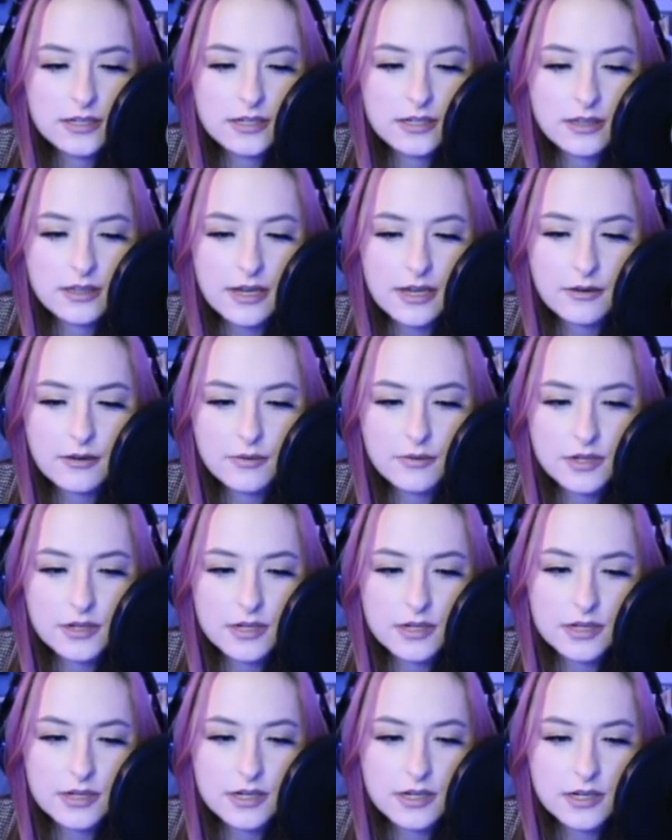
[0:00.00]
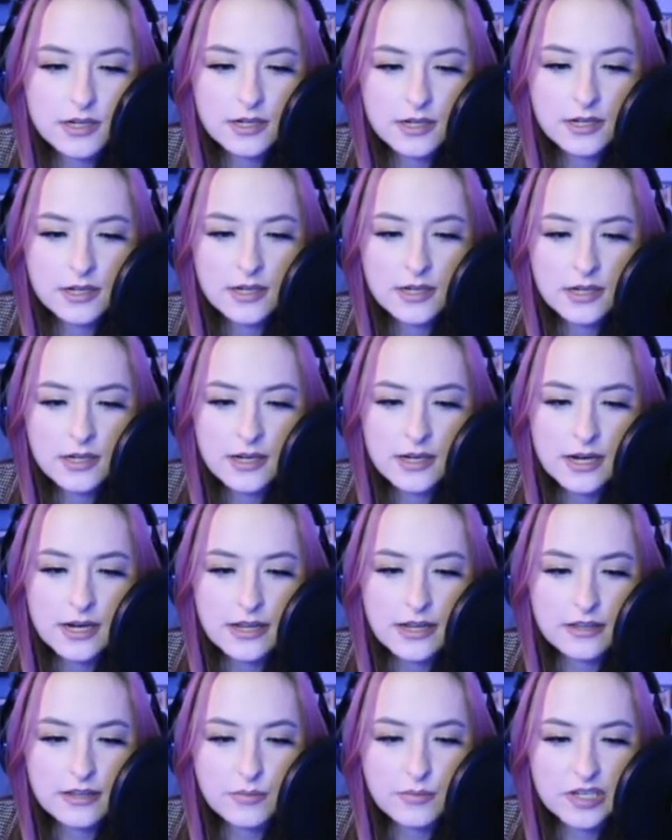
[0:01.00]
that one,
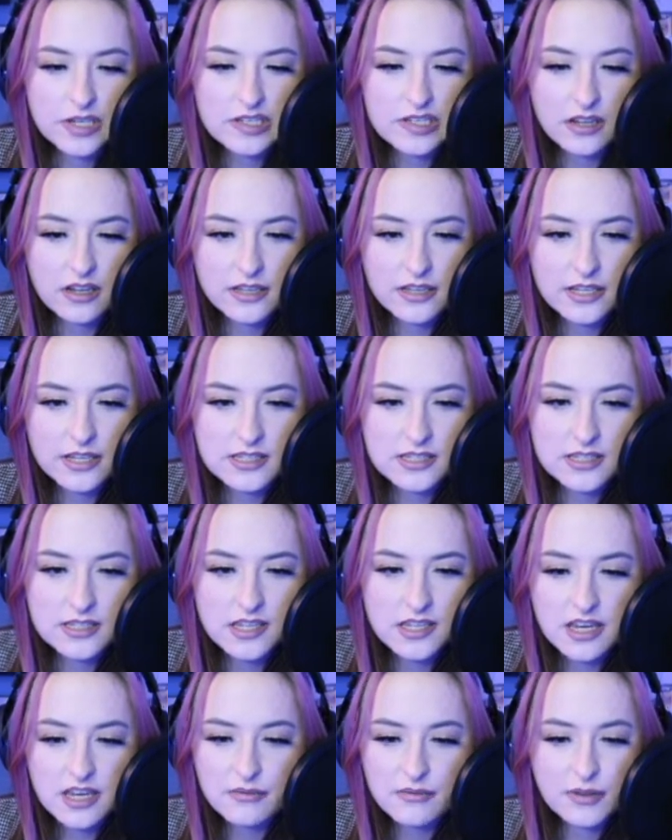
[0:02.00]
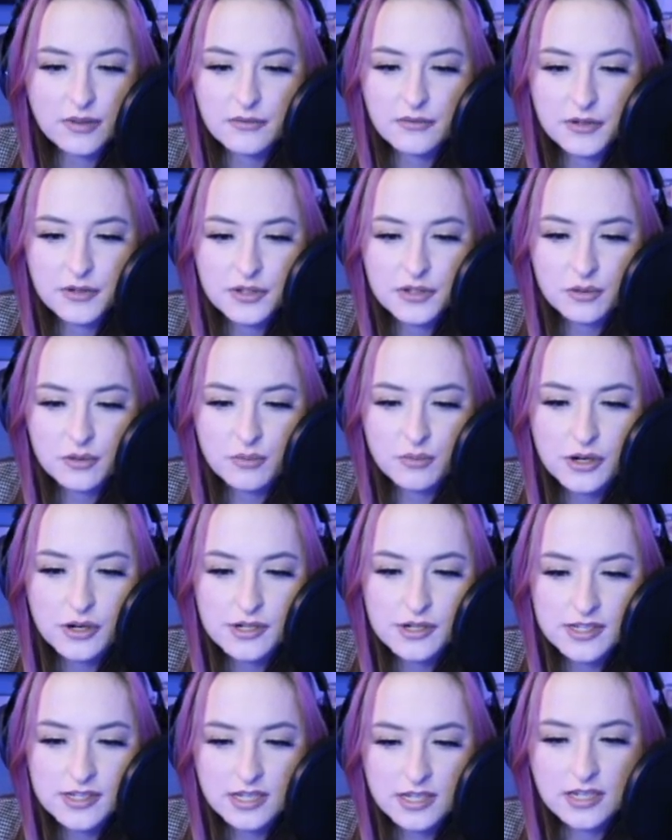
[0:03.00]
and then basically it's C for the first 2
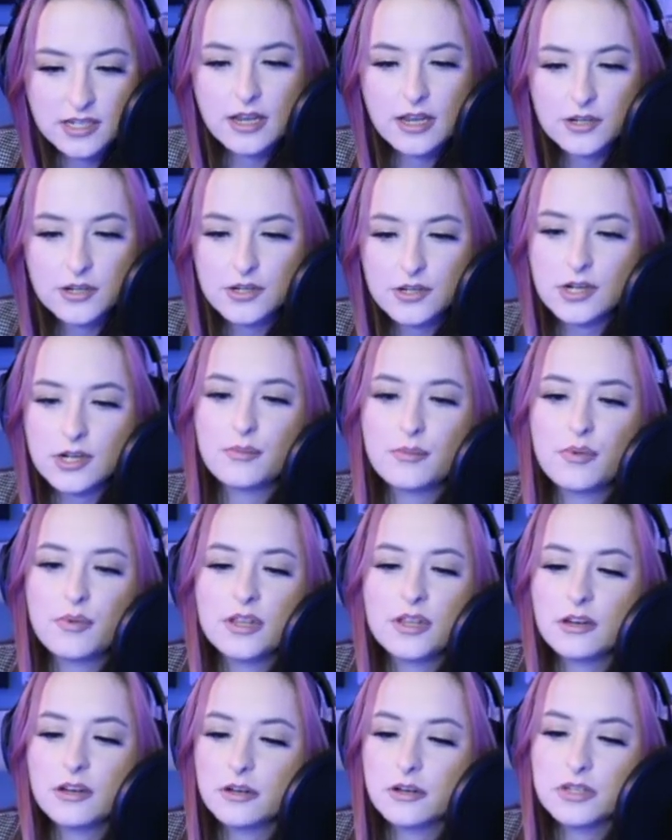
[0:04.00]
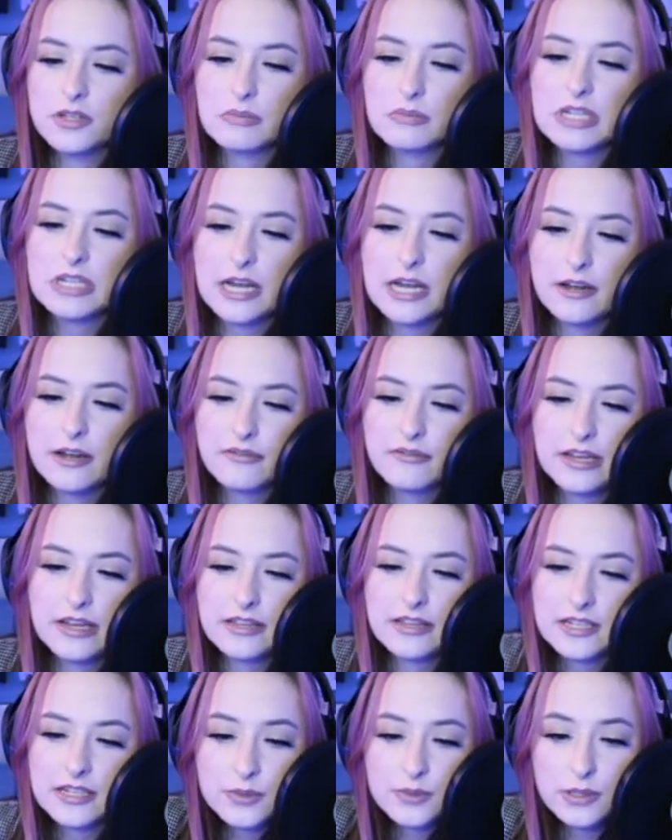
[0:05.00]
bars, and then A sharp, and then it goes up to F, and
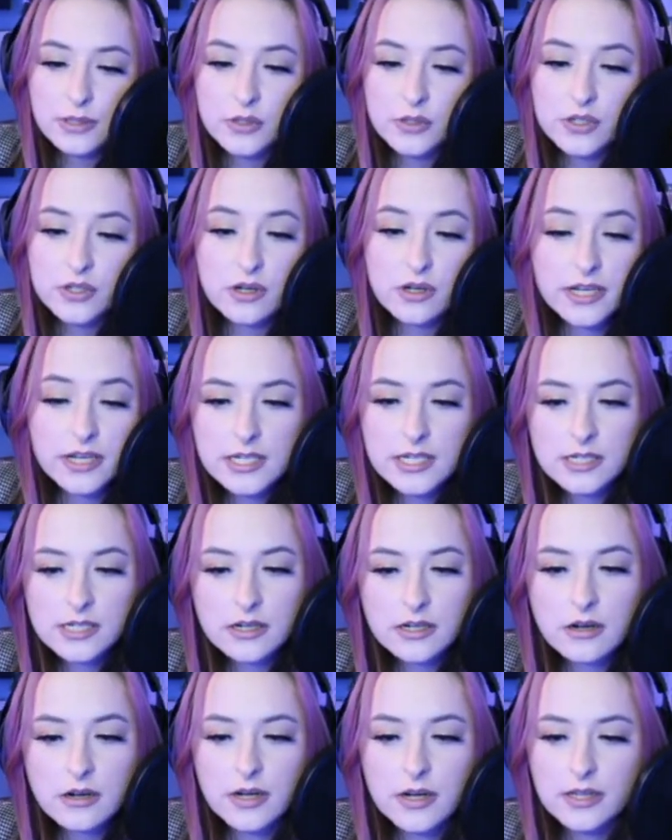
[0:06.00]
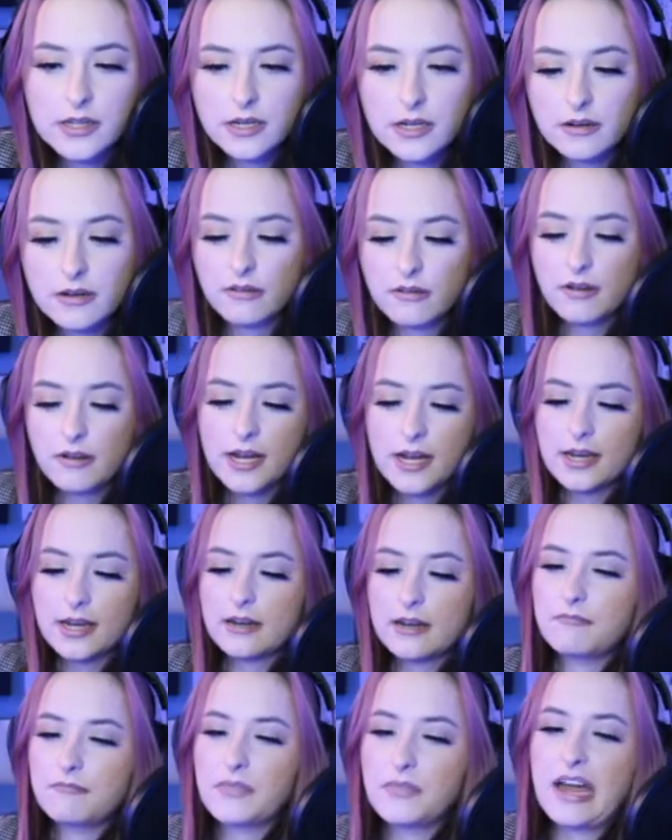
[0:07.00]
that's pretty much all I need to know. And then I
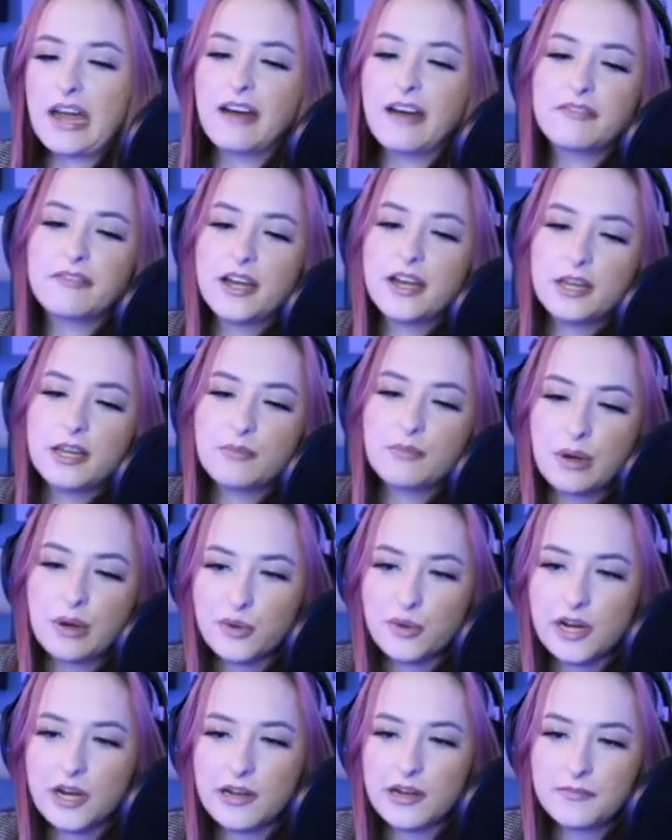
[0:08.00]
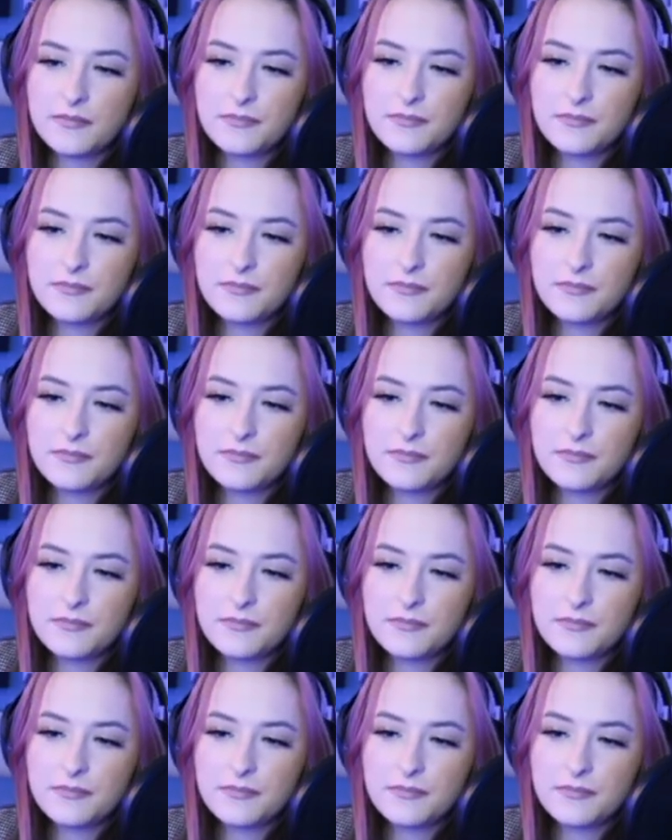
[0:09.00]
can have that in my brain,